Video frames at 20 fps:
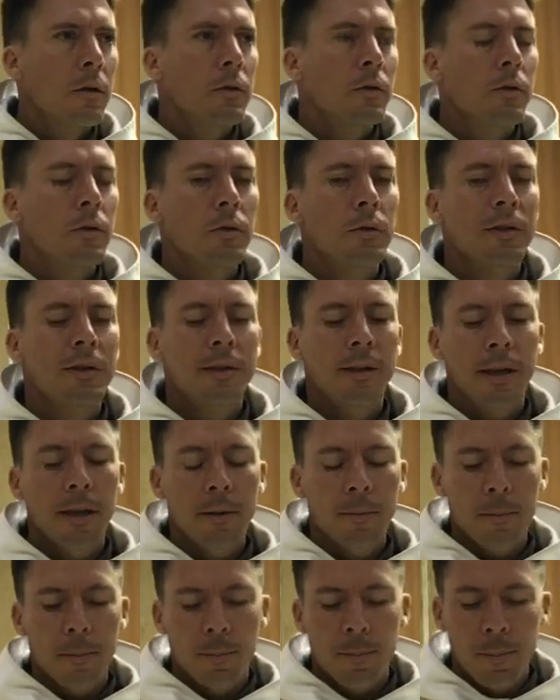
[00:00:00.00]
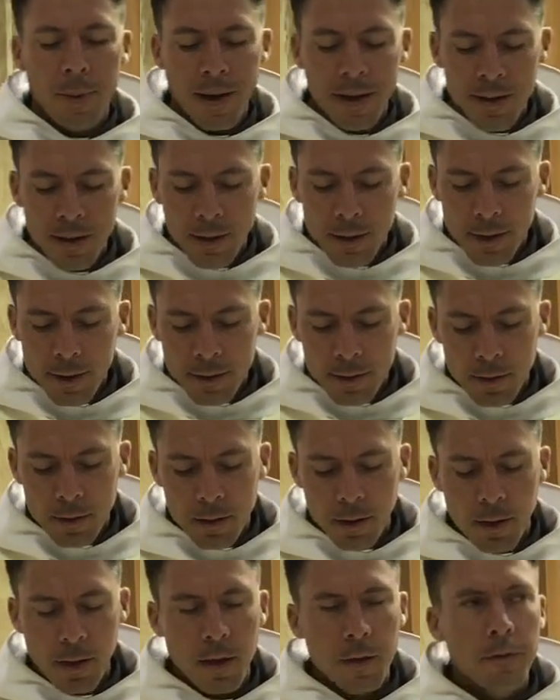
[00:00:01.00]
So Saint Benedict
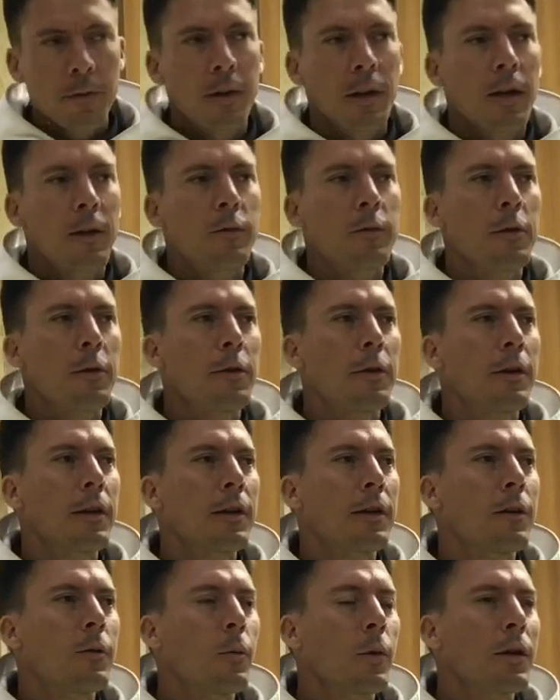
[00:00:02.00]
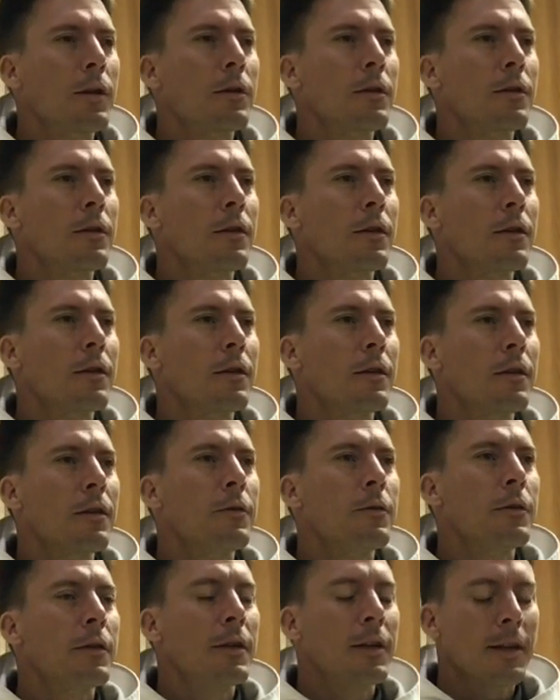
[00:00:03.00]
left everything and went and
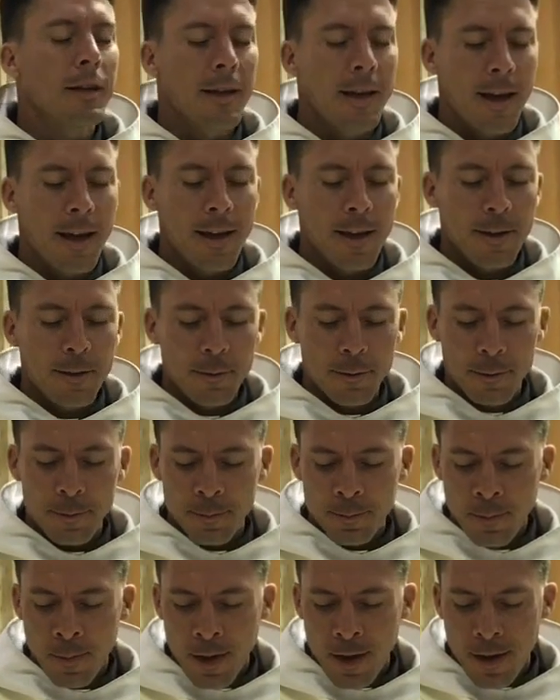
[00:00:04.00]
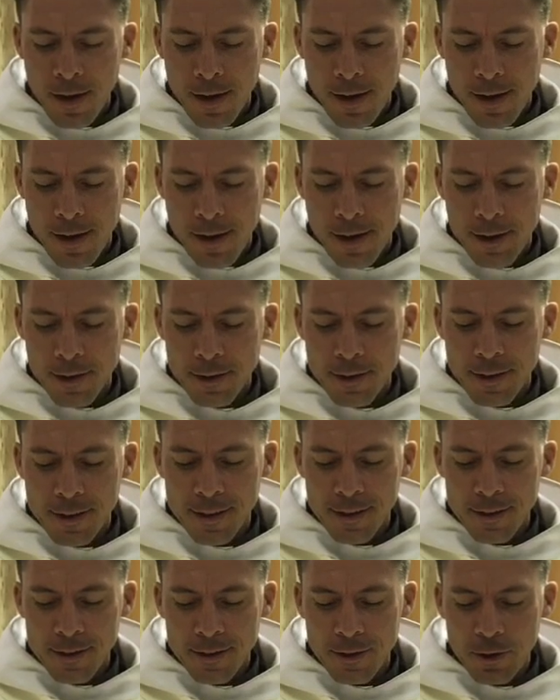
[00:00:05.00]
lived in a cave and
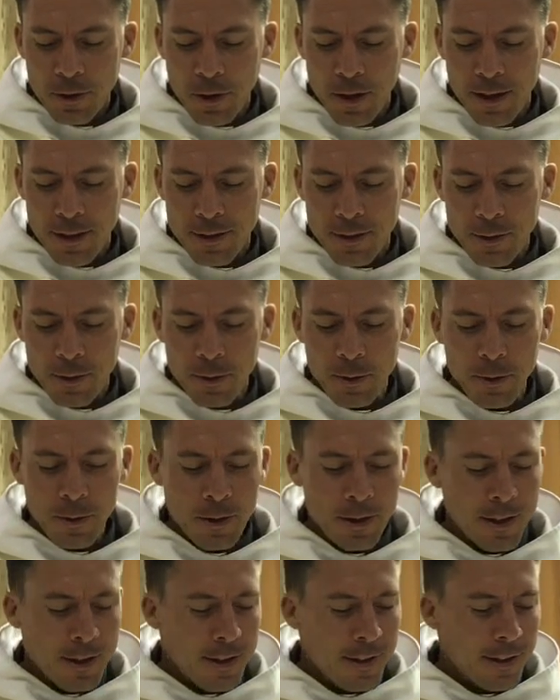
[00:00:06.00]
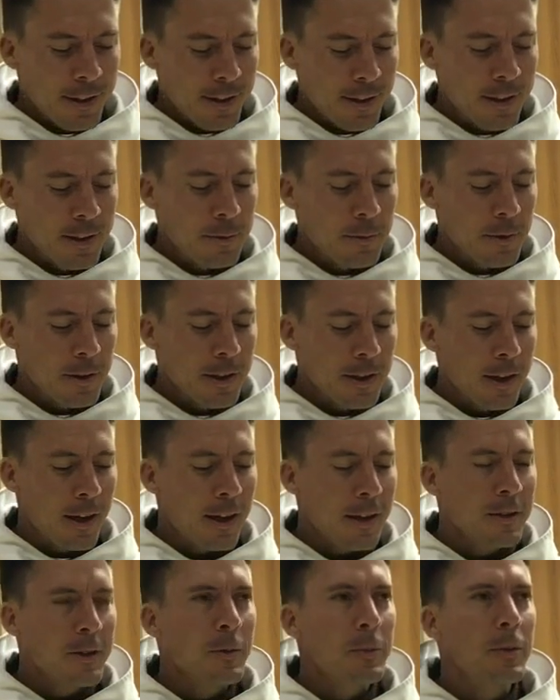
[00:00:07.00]
tried to live the
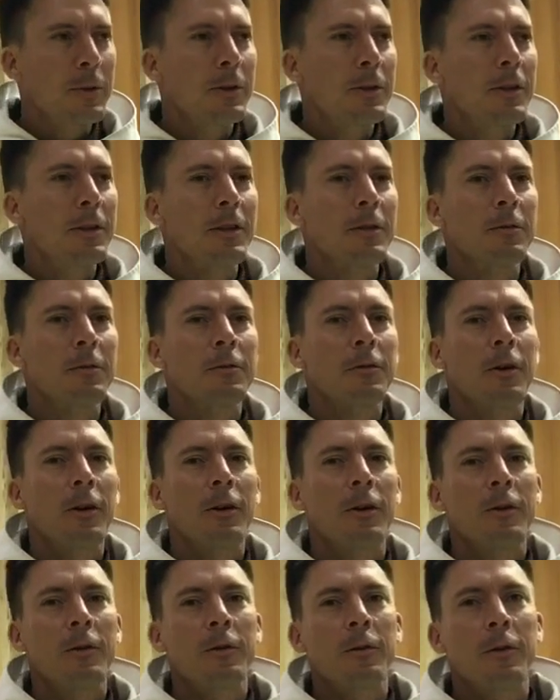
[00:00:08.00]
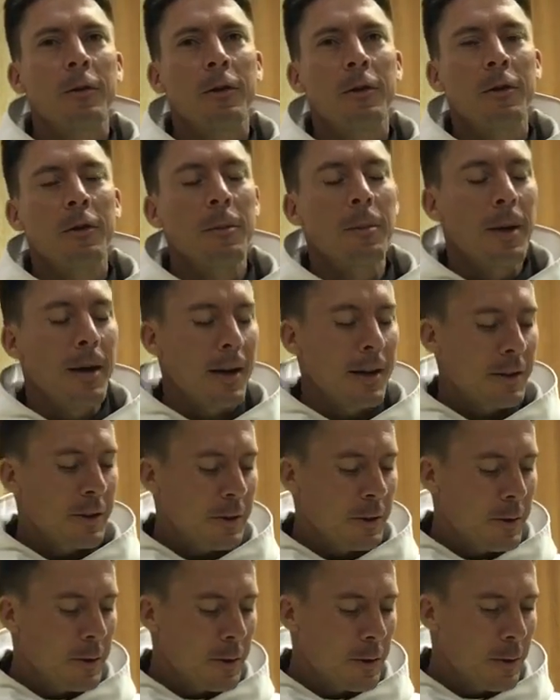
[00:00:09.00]
gospel and follow the
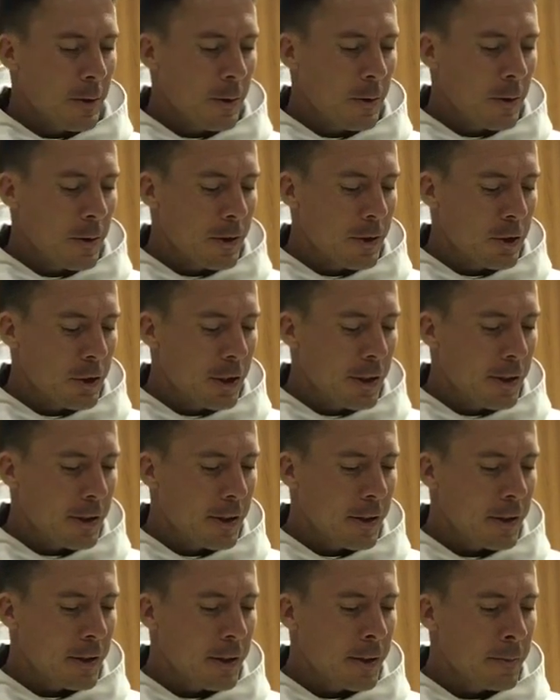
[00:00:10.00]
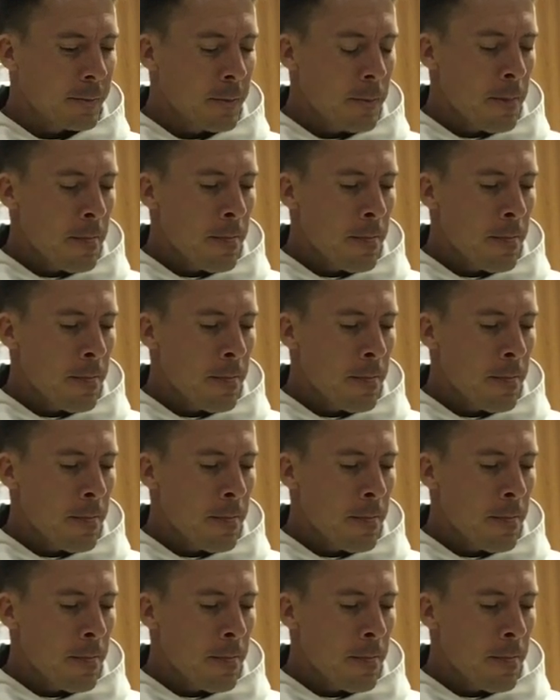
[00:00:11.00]
master, the Lord Jesus.